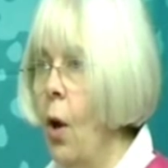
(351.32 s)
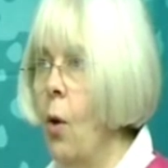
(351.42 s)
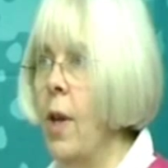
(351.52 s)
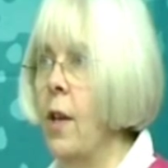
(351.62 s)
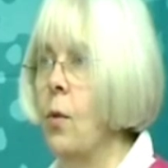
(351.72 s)

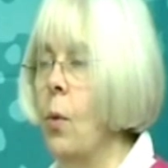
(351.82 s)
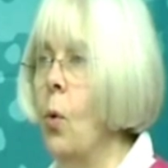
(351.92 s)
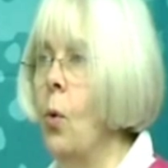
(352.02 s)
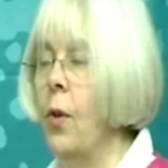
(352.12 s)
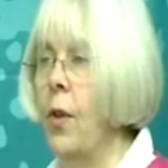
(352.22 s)
oh yes,
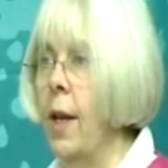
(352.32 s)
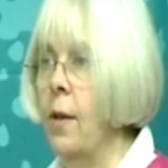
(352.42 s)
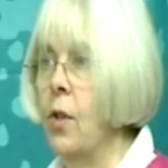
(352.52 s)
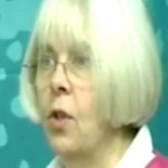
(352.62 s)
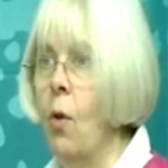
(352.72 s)
all the
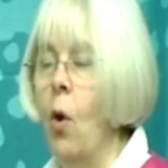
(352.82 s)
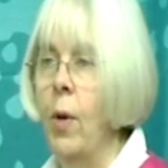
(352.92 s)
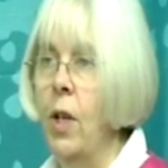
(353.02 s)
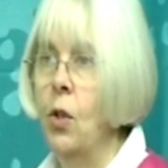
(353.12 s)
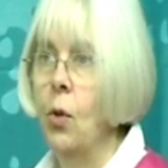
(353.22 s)
things that are
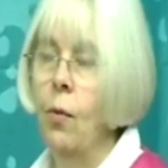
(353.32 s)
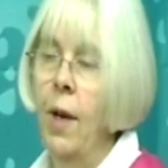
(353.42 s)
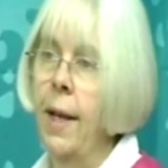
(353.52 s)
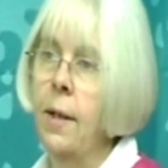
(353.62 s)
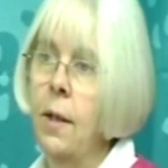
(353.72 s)
orange all
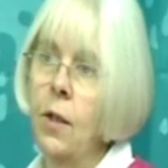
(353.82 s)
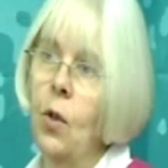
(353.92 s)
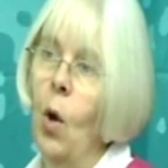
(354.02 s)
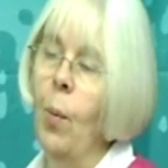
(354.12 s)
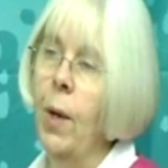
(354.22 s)
relate to this
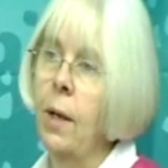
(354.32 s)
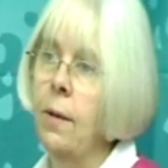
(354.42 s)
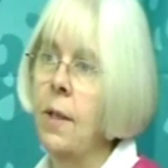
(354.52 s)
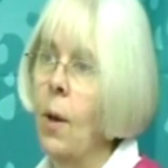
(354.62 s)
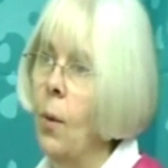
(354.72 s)
topic
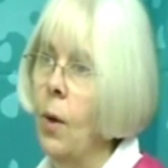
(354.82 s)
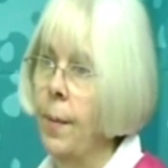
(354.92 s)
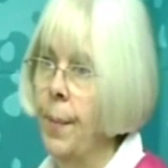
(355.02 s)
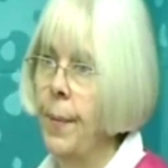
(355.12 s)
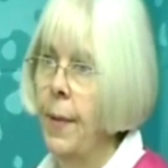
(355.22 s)
and so
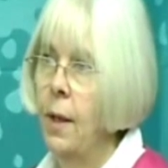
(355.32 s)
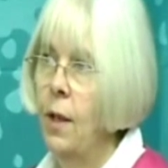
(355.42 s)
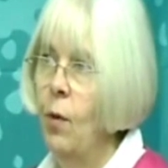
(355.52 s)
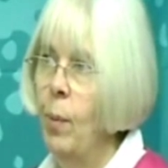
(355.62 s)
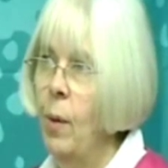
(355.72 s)
on. And
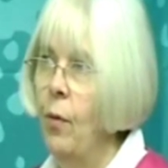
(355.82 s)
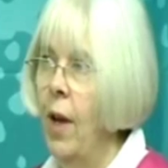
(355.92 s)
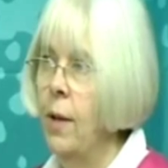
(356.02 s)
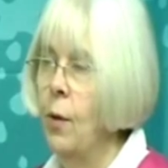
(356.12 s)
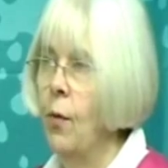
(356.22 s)
different people
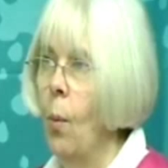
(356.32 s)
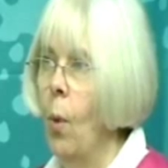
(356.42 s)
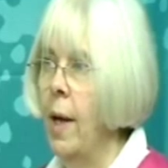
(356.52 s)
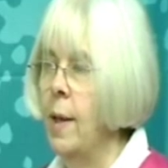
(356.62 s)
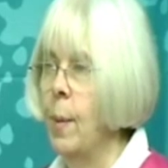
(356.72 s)
find different
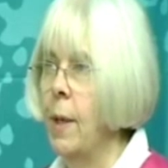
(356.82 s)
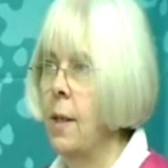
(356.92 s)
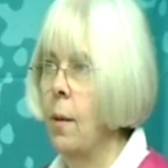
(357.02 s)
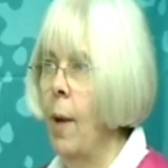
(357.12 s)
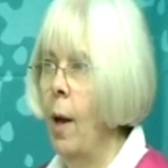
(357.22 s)
ways, but
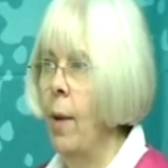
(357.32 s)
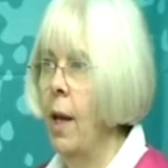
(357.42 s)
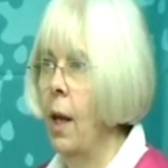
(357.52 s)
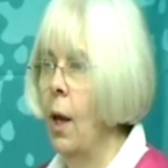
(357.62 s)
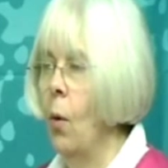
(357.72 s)
it's somehow
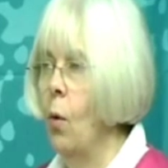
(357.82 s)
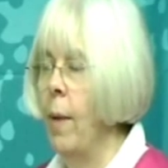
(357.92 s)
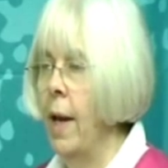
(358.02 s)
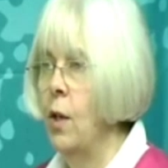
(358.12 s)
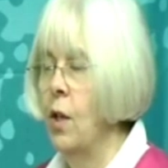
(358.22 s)
making it all
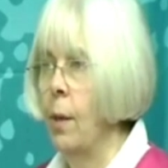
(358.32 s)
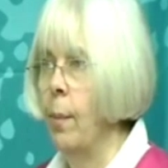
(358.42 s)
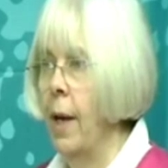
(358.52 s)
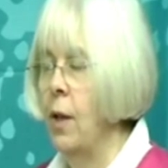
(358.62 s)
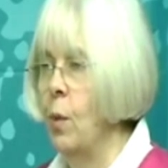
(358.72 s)

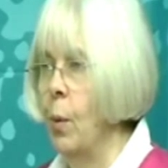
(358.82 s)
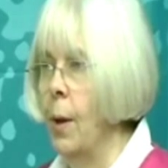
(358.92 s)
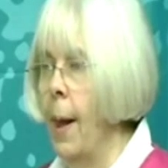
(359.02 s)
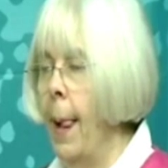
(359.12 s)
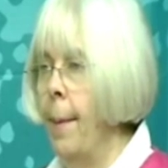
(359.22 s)

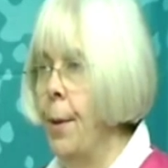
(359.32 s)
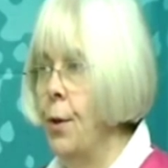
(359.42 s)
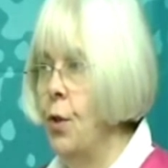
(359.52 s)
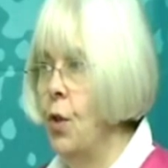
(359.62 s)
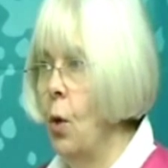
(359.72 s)
manageable,
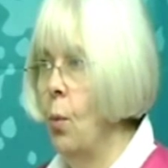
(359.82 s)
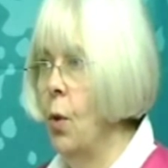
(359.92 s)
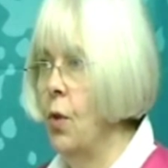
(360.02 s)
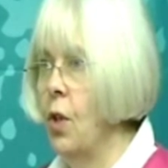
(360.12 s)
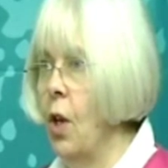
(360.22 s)
because you don't
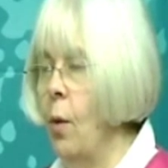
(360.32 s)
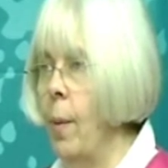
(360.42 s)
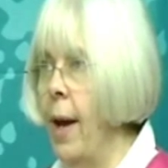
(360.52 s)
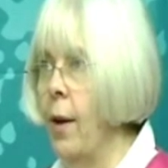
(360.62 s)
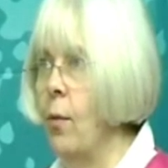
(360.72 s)
want to go
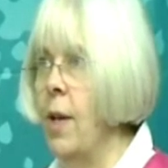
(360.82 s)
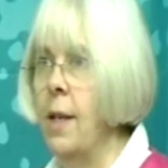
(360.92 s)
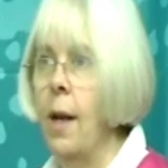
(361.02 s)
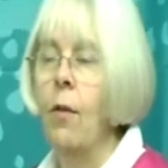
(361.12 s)
back reading